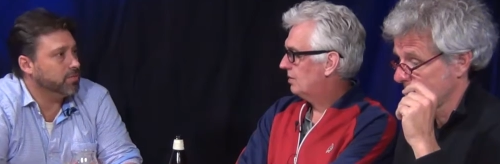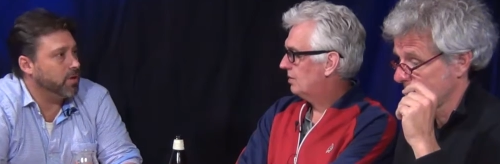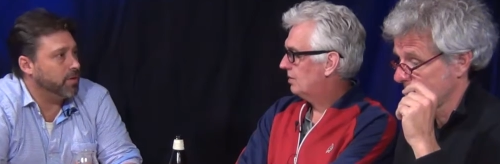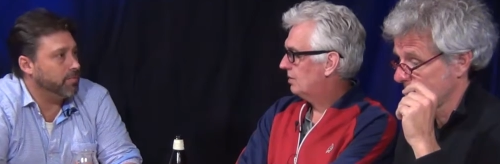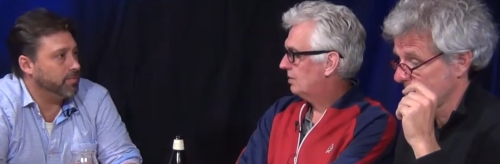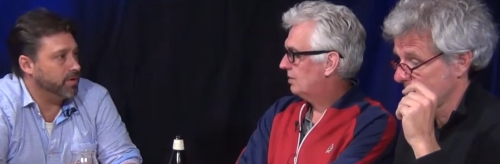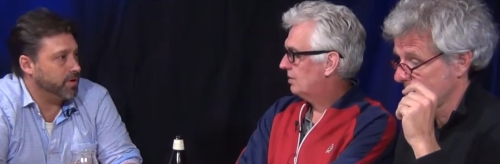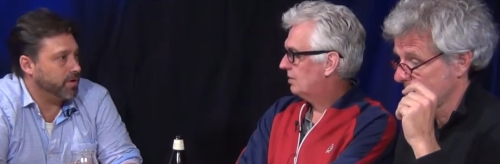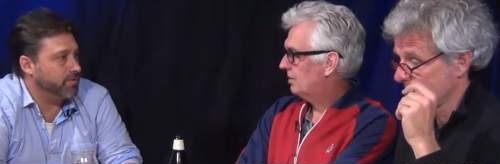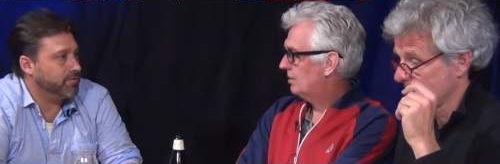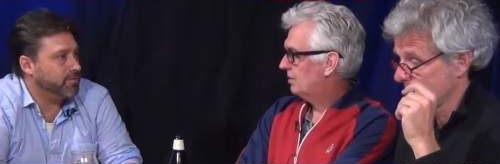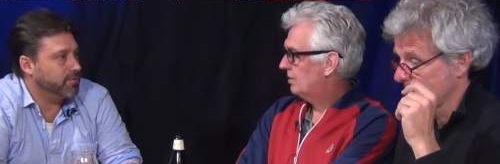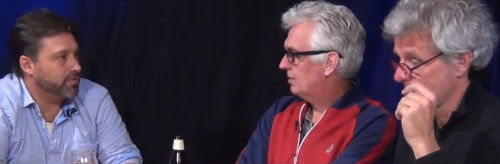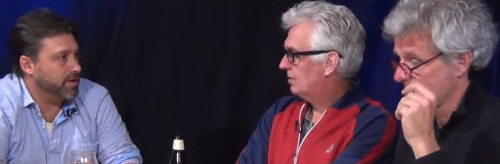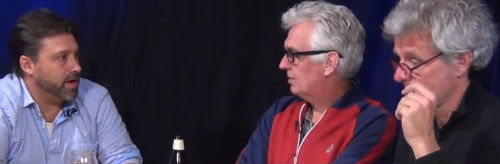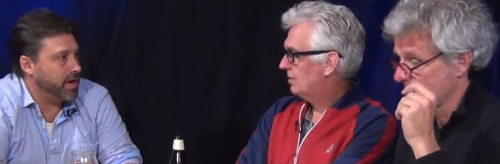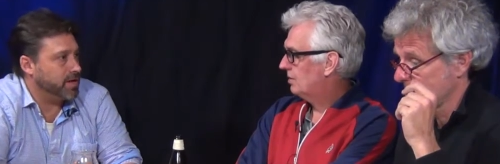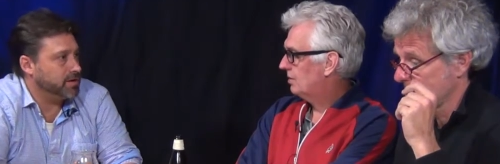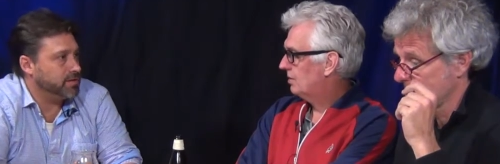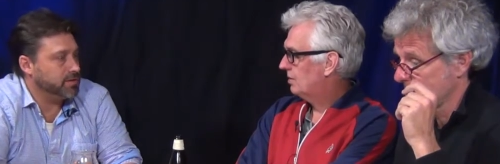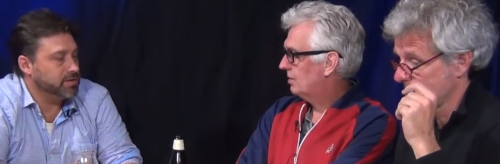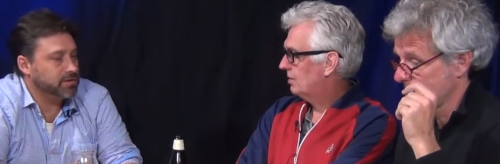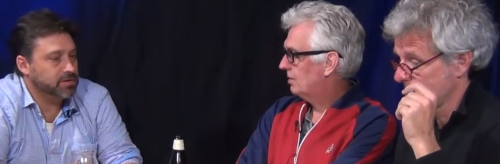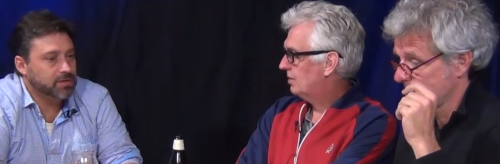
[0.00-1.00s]
Speaker 1: moment of
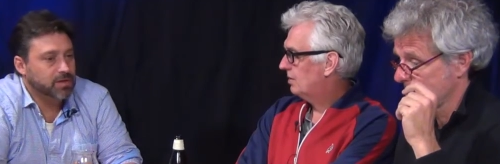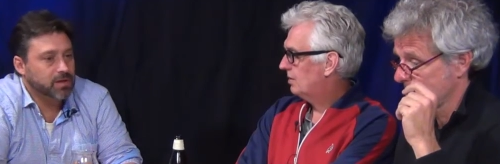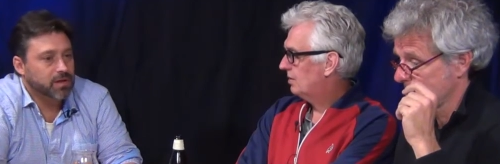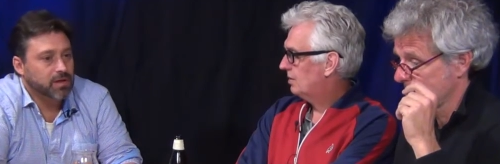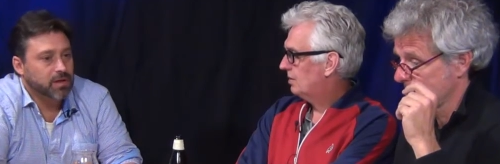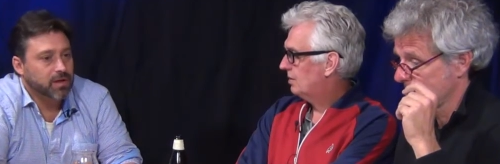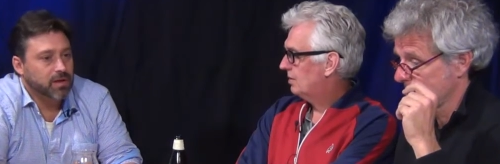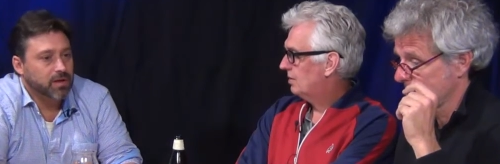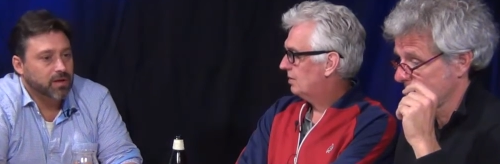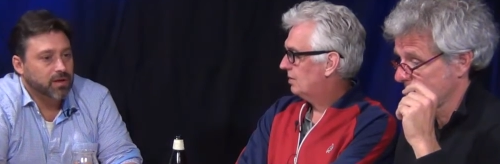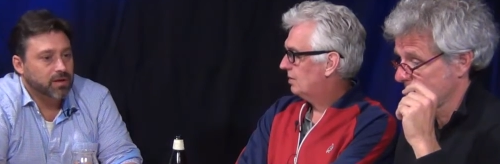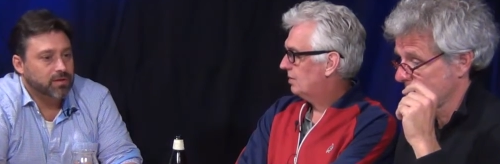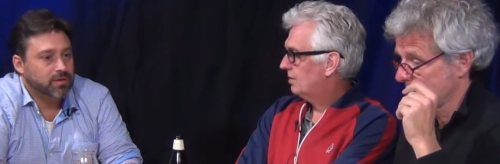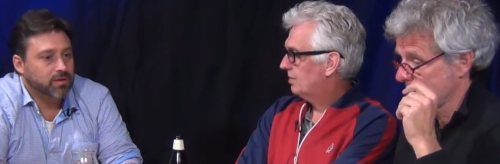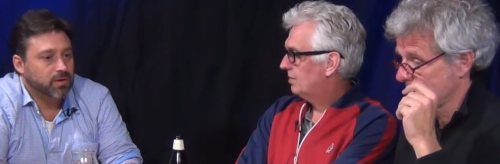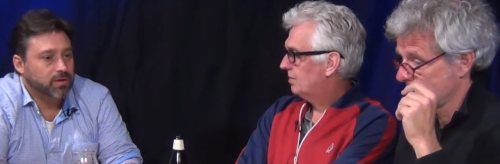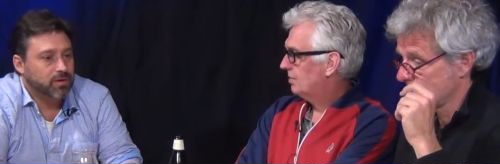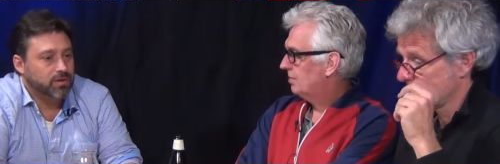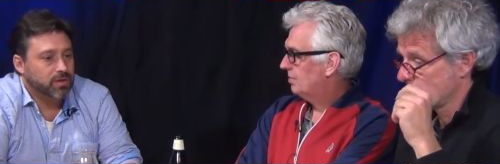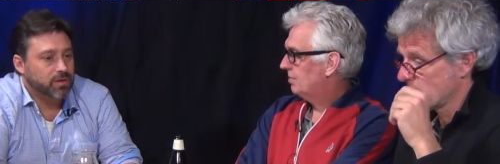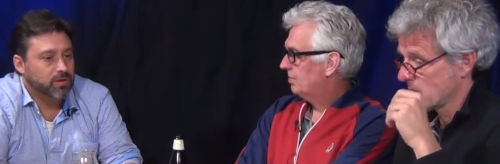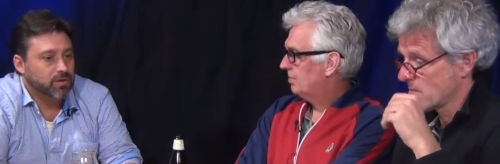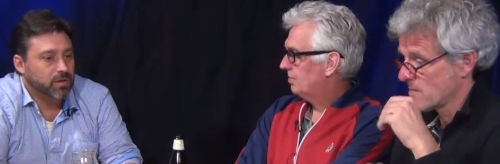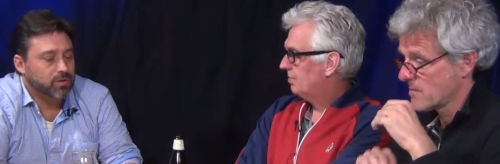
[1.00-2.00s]
crisis.
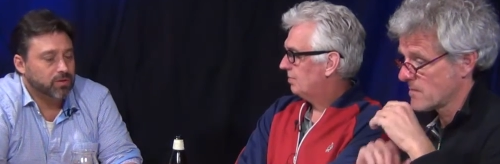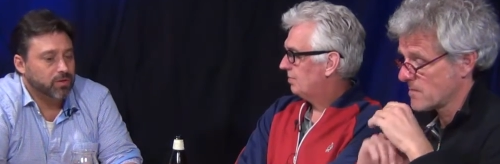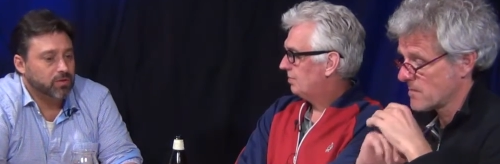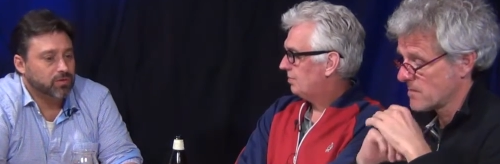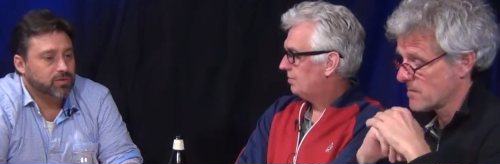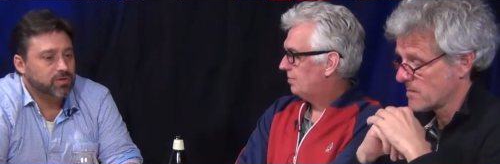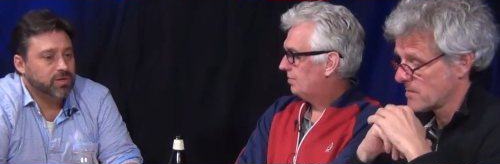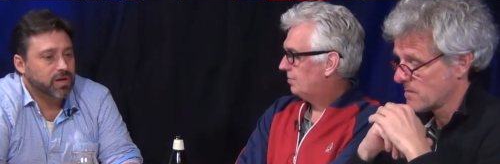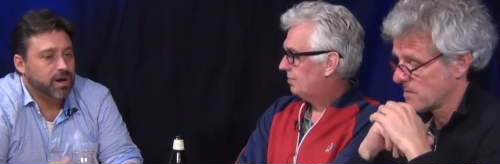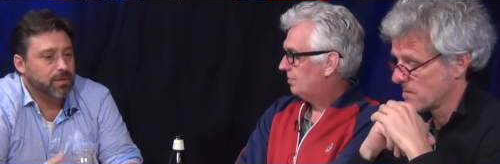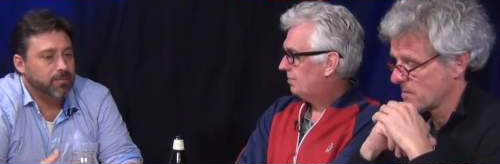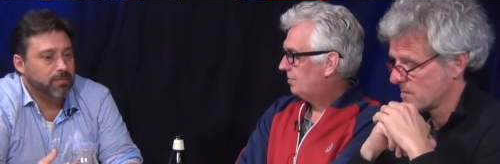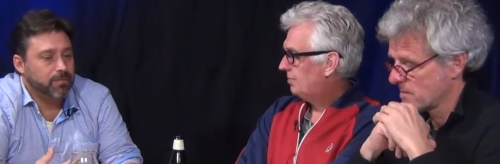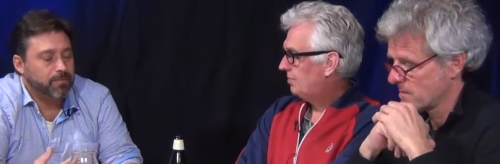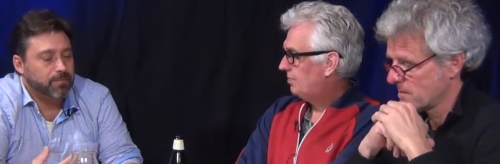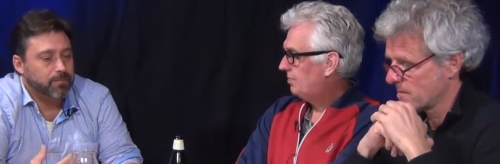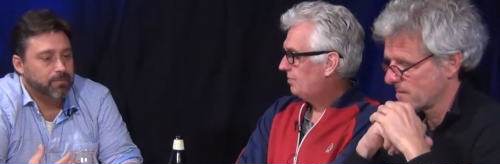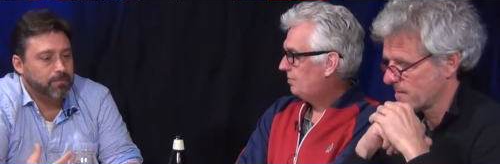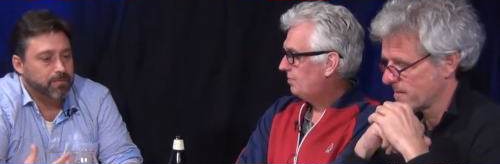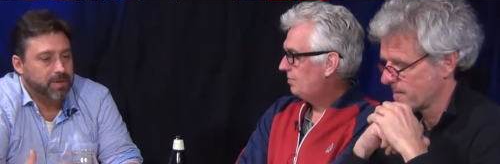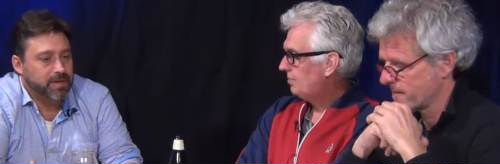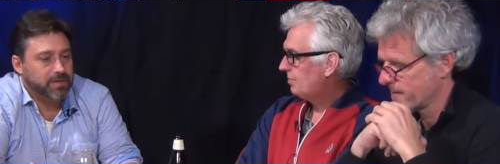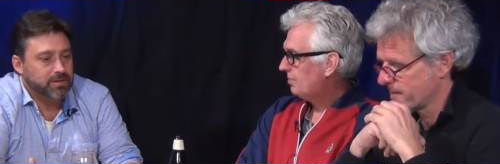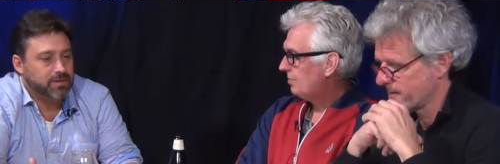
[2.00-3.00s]
But those are
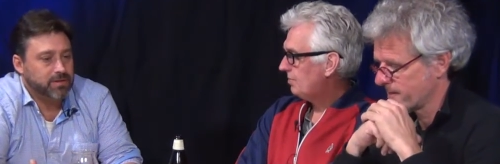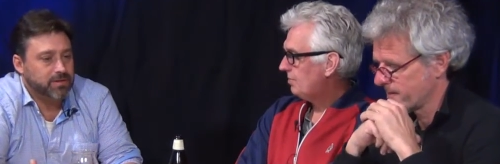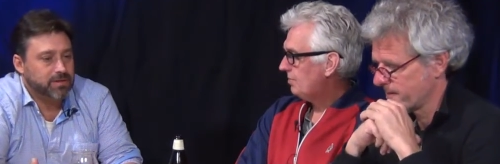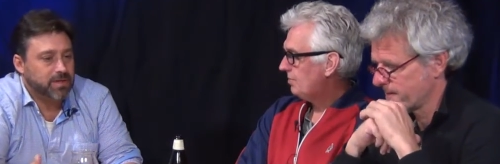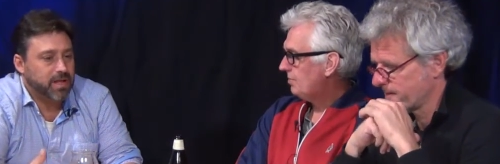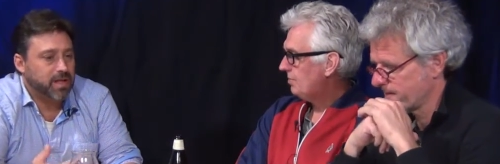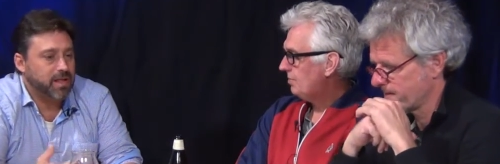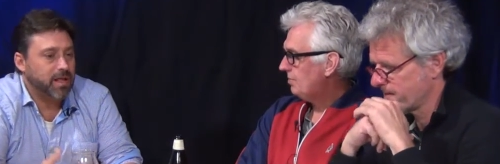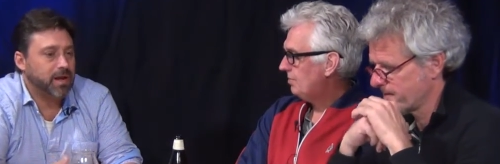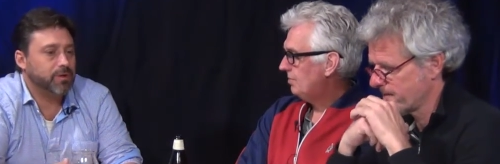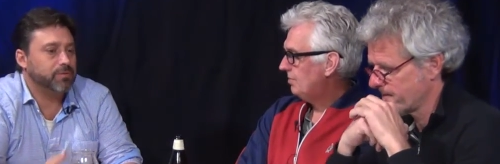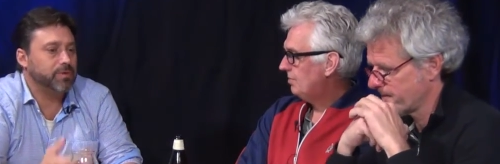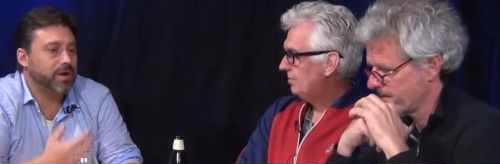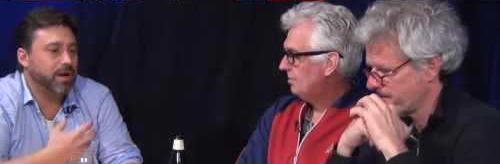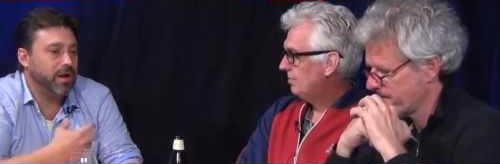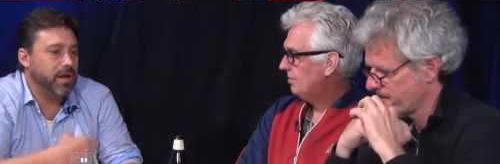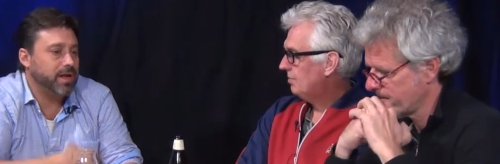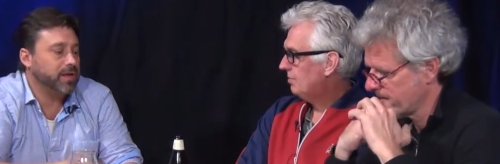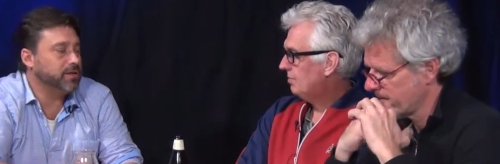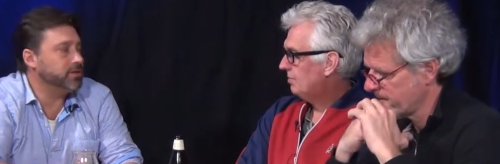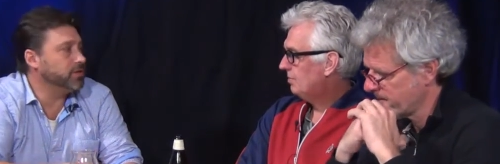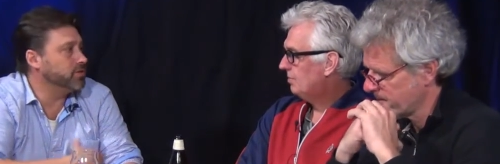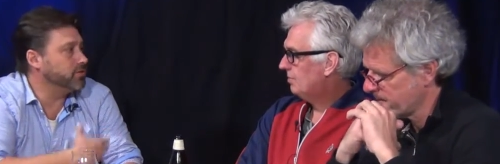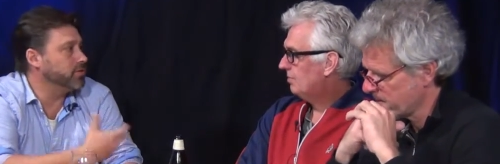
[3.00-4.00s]
business that are
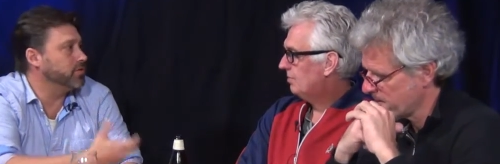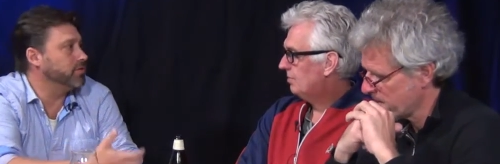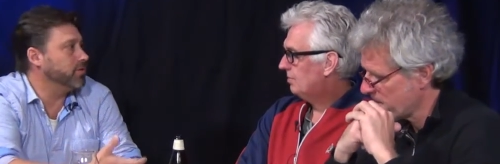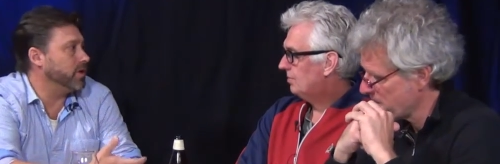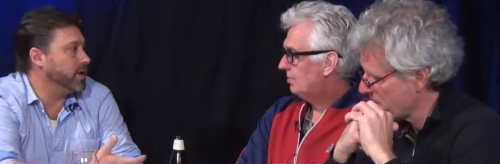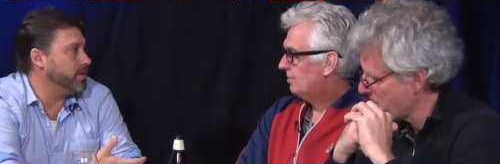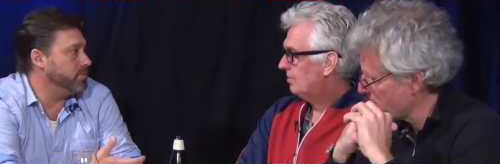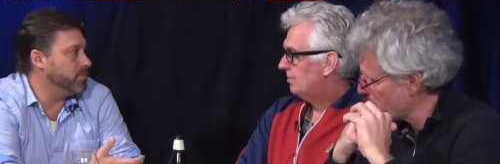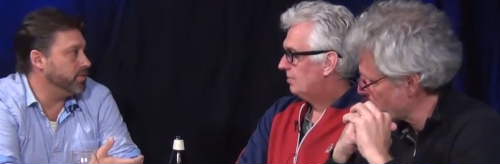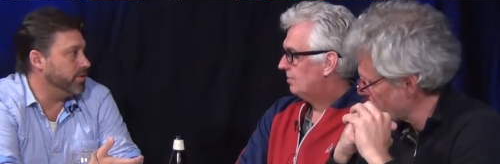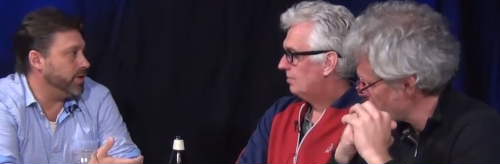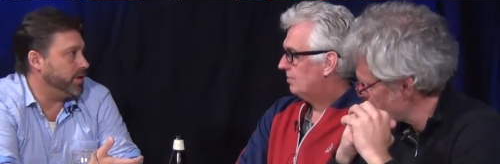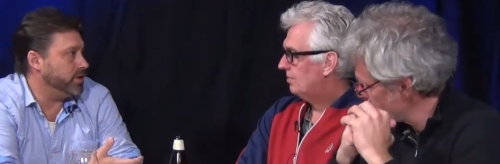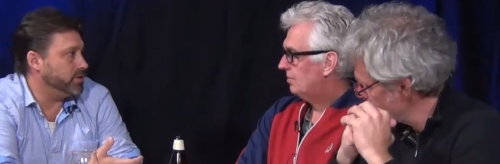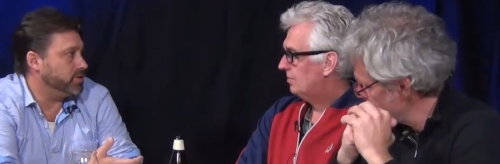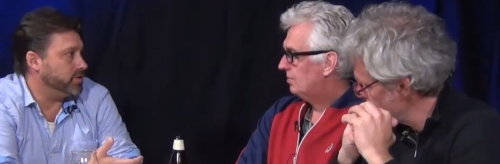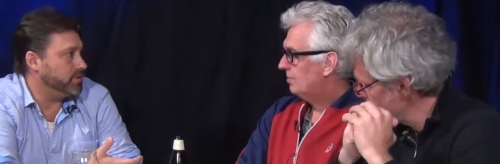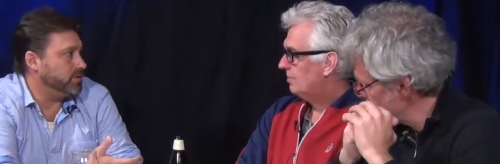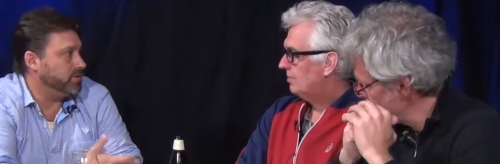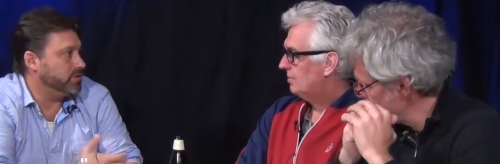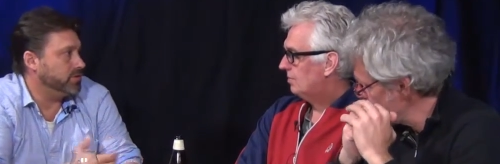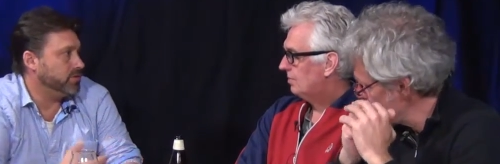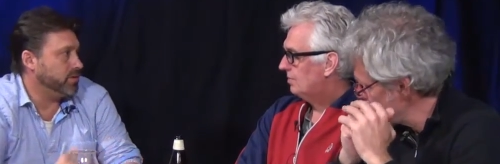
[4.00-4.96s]
related to collaboration.